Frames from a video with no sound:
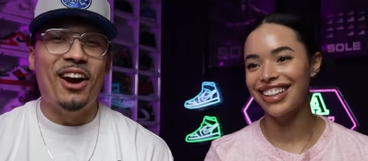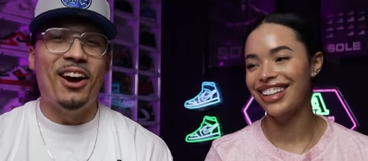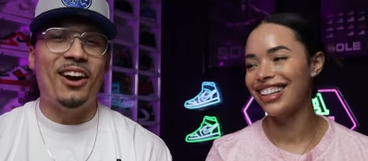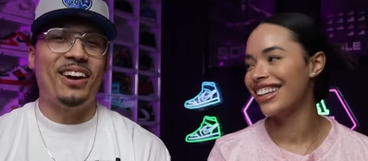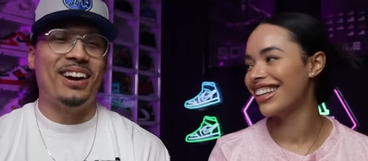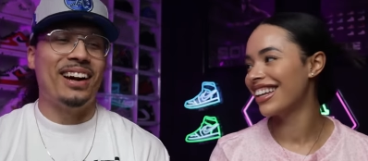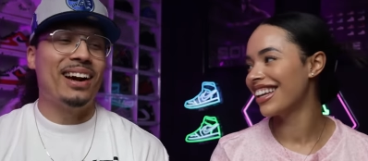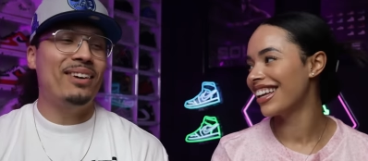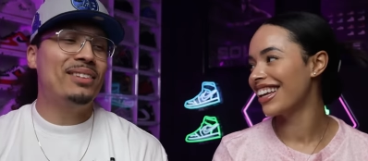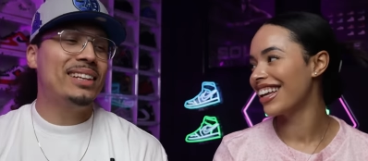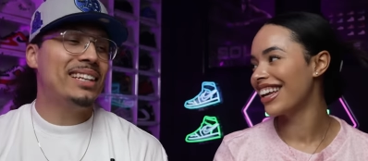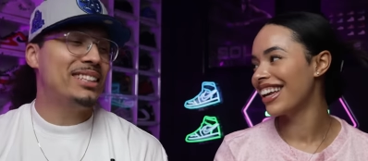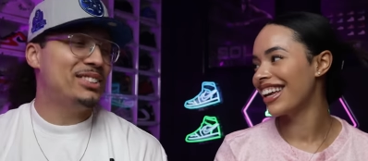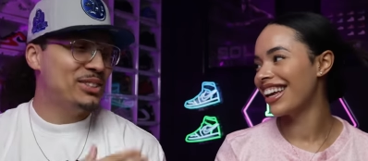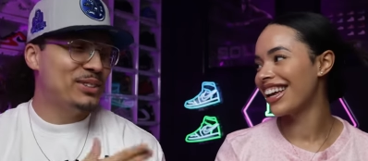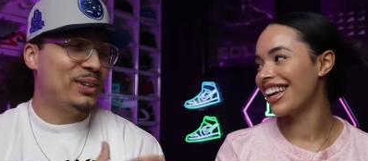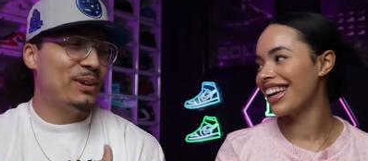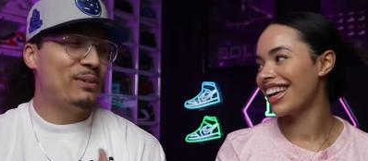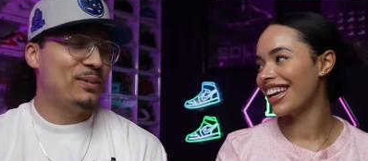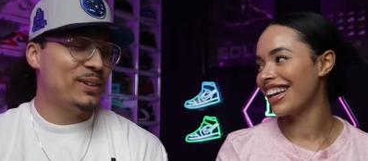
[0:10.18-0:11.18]
Speaker 1: All right, I'm gonna let you
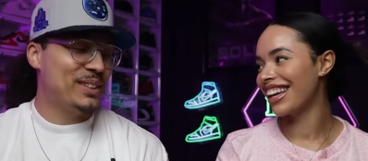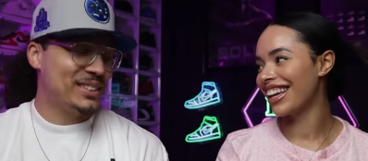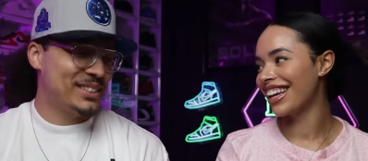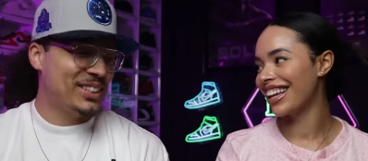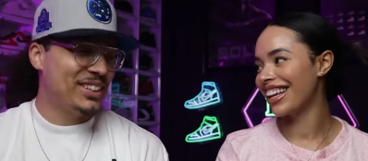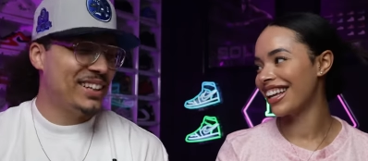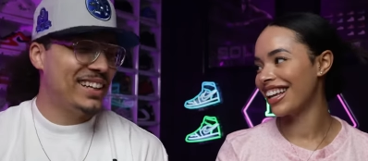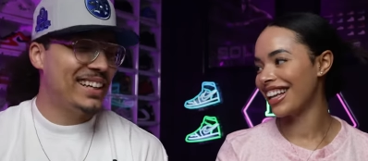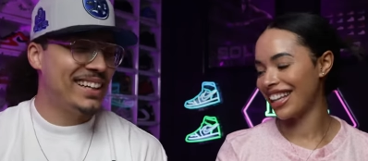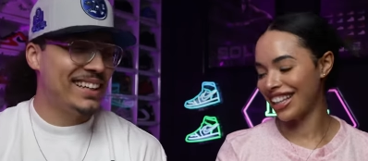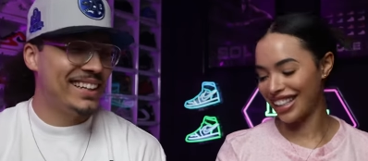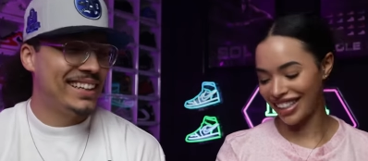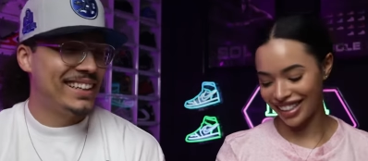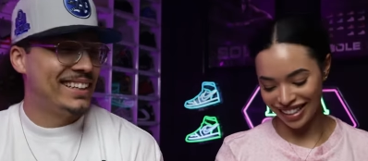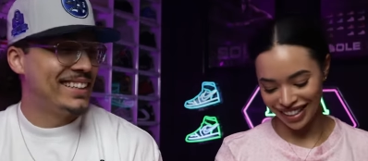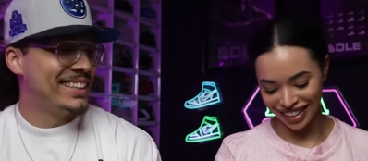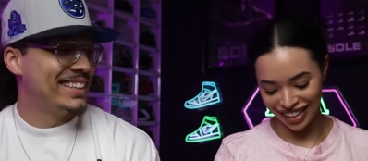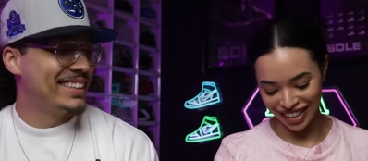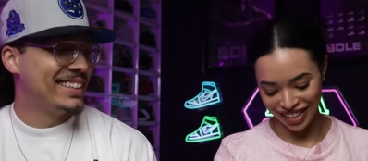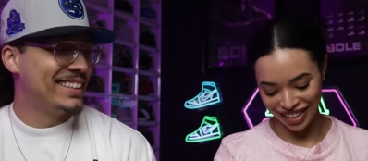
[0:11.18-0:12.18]
go first. Go ahead.
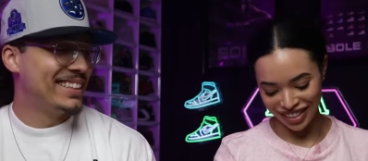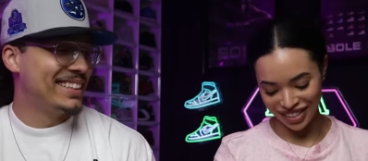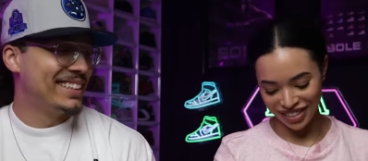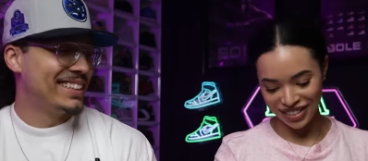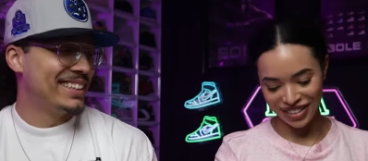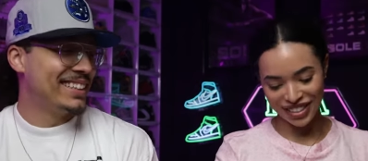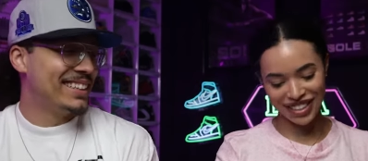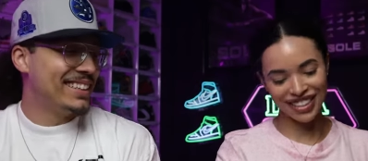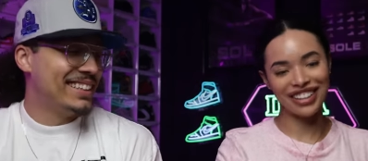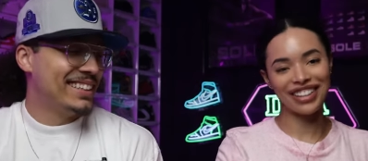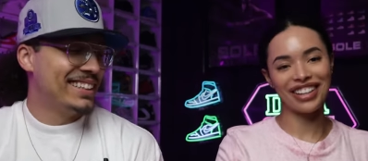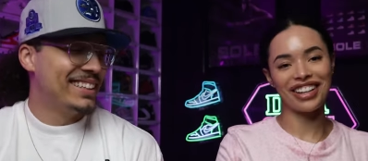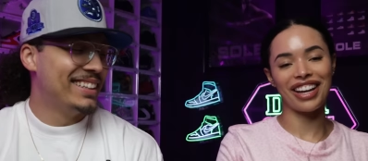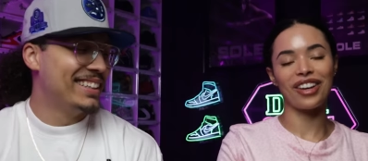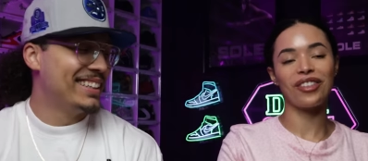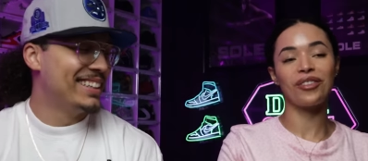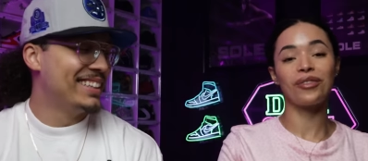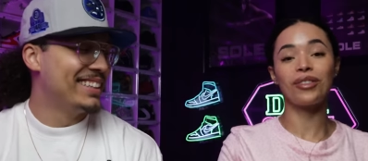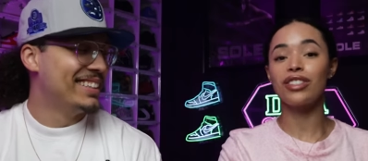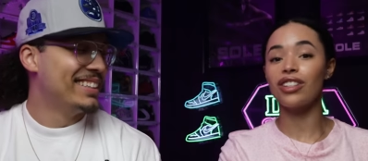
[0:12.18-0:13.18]
Speaker 2: Uh-oh. Okay,
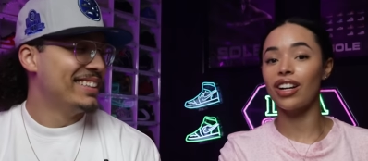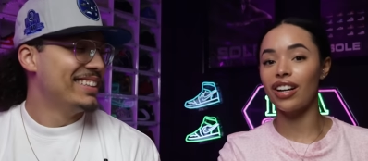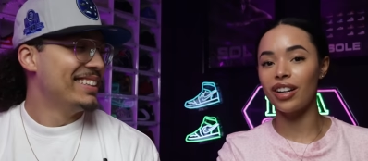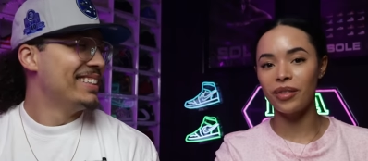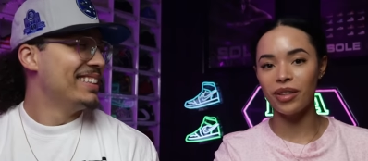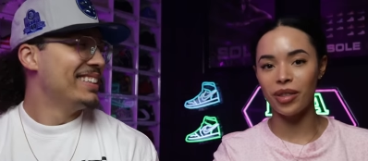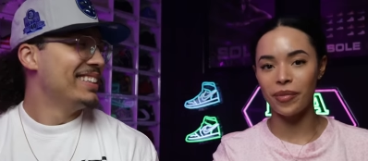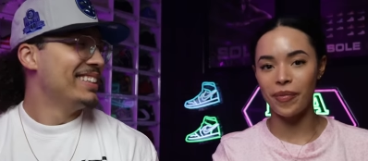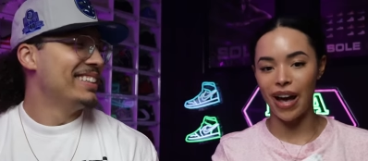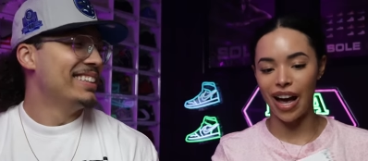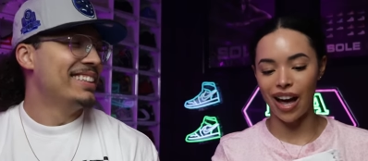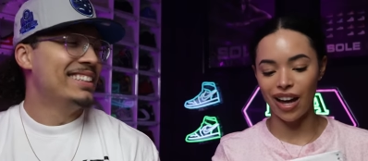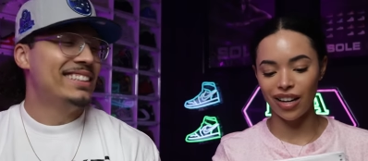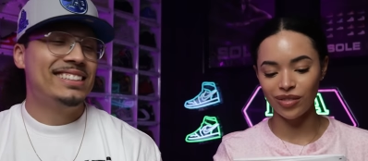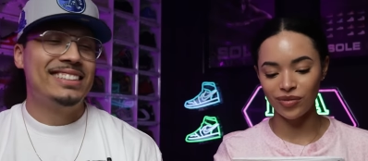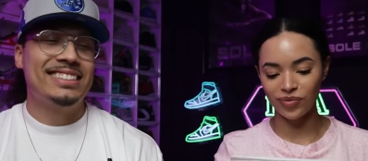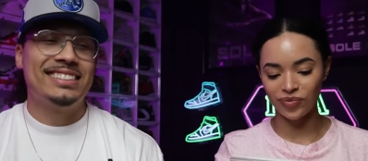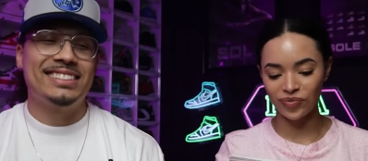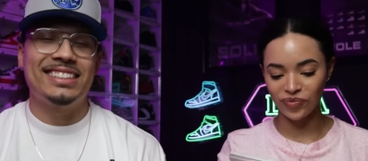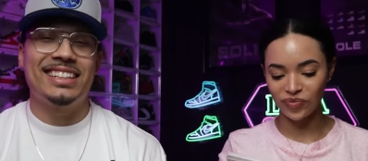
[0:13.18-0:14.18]
we're starting with the bad.
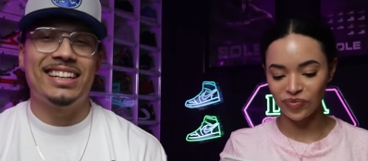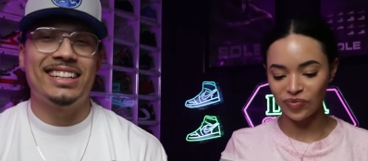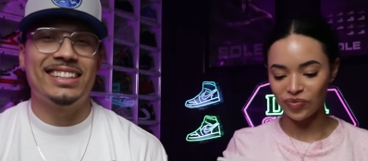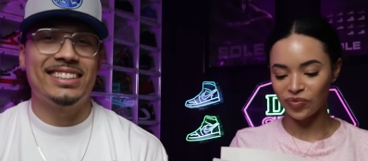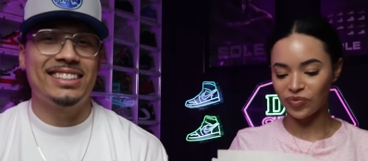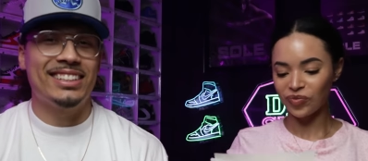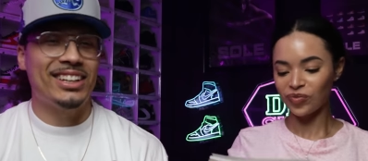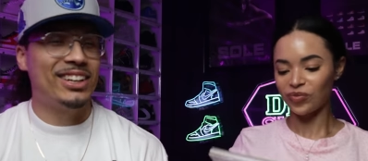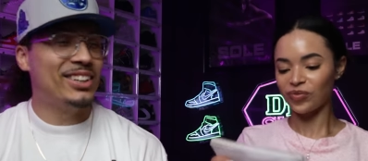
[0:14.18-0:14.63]
Speaker 1: She got the,